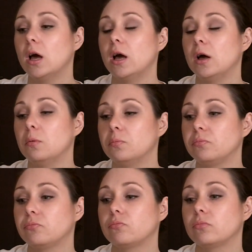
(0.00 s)
Um,
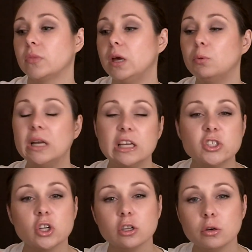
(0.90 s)
it would
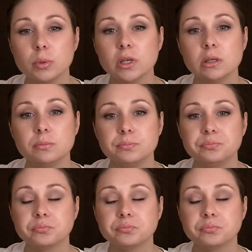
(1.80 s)
itch a little bit.